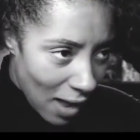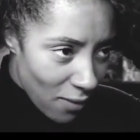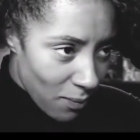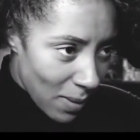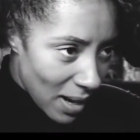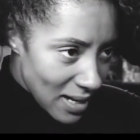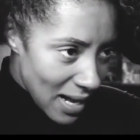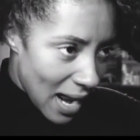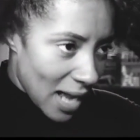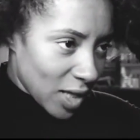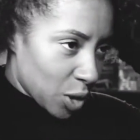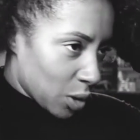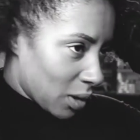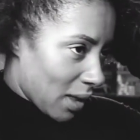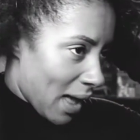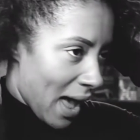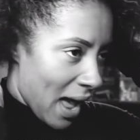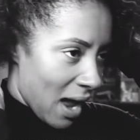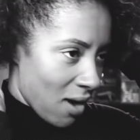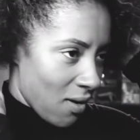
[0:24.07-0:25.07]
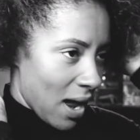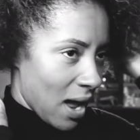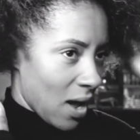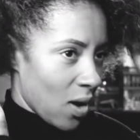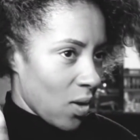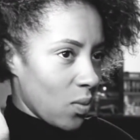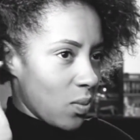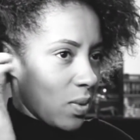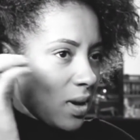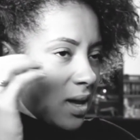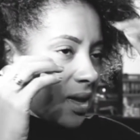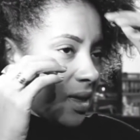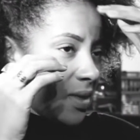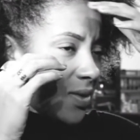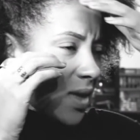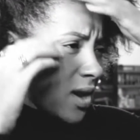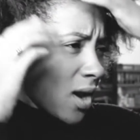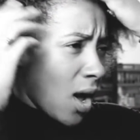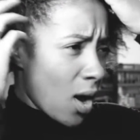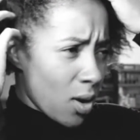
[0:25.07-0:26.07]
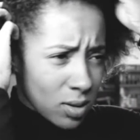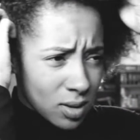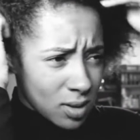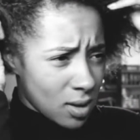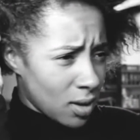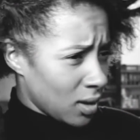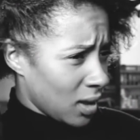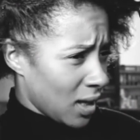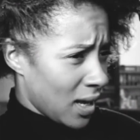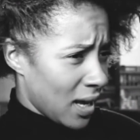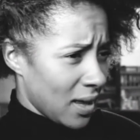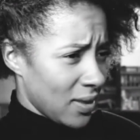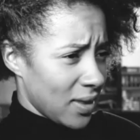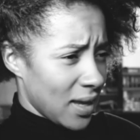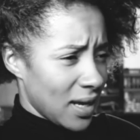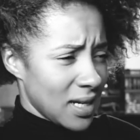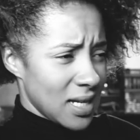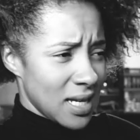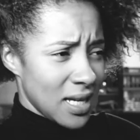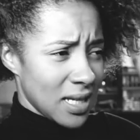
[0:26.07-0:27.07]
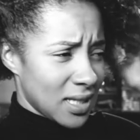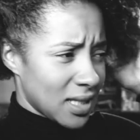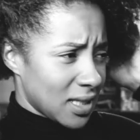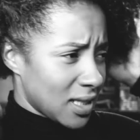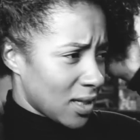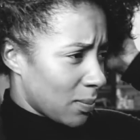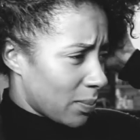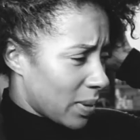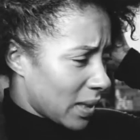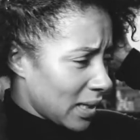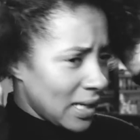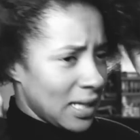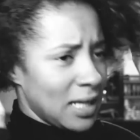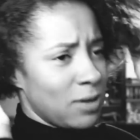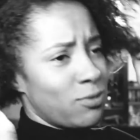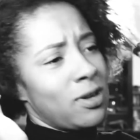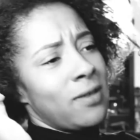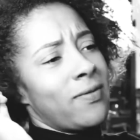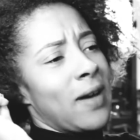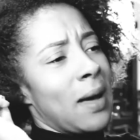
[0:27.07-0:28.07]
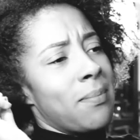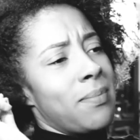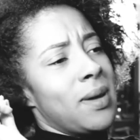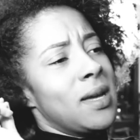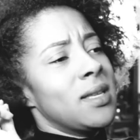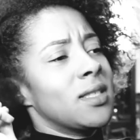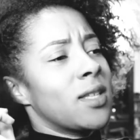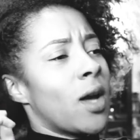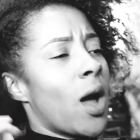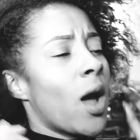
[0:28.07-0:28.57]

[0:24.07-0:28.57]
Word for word: have my natural hair out with an old colour that needs completely revamping, so